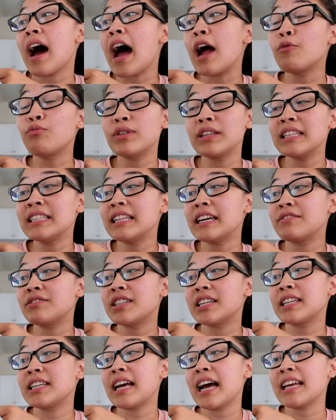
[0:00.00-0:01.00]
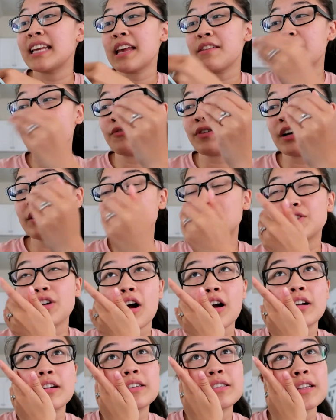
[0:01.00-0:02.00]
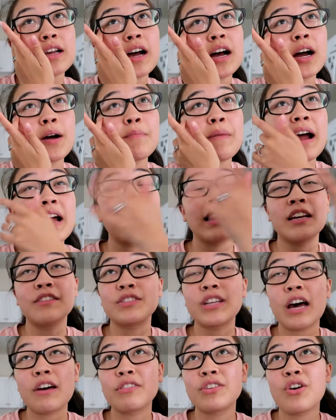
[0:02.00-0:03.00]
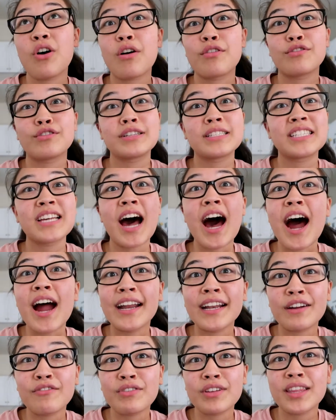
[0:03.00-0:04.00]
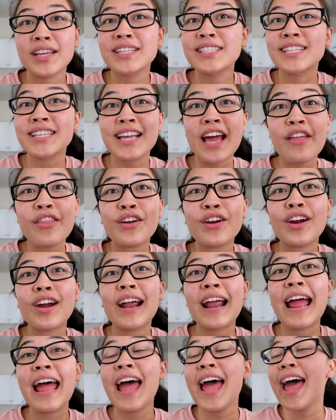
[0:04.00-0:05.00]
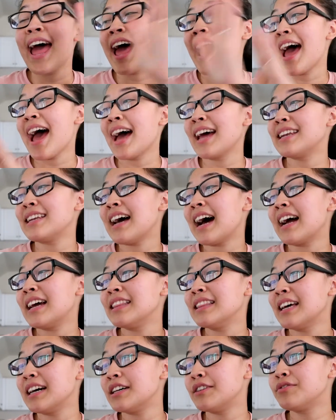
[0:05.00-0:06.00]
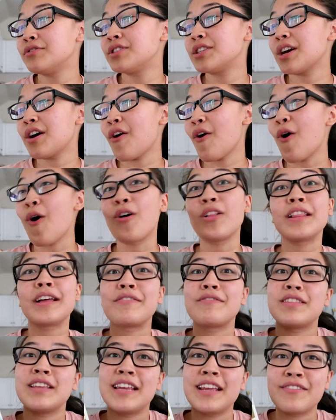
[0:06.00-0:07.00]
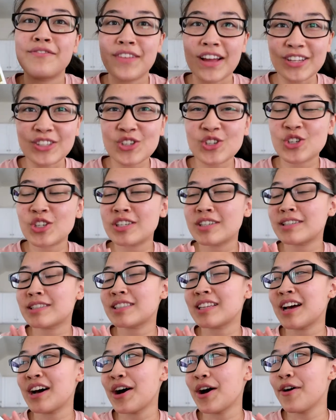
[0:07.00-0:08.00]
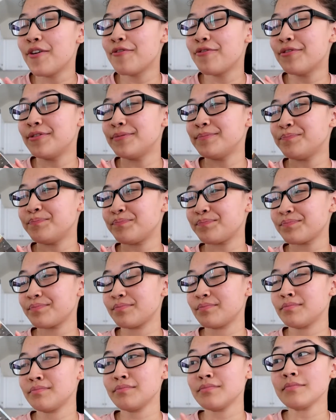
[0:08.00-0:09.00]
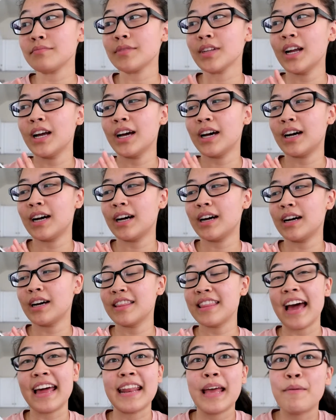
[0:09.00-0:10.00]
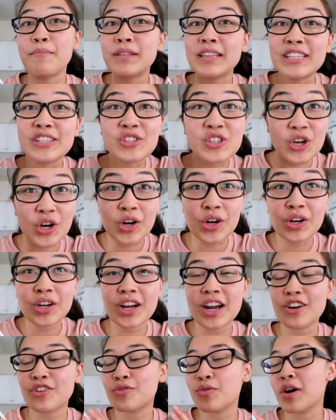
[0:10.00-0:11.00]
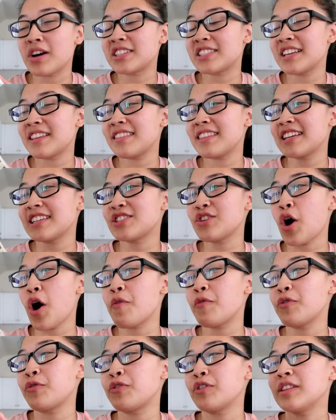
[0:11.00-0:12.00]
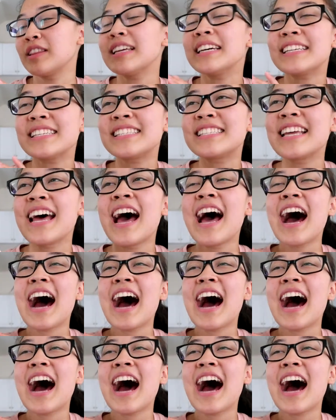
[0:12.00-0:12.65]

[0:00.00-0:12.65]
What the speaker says: I really loved it. I gave it 5 stars. I loved how the author tied everything together, and I loved all of the adventures of that Emily took, crossing things off of her list.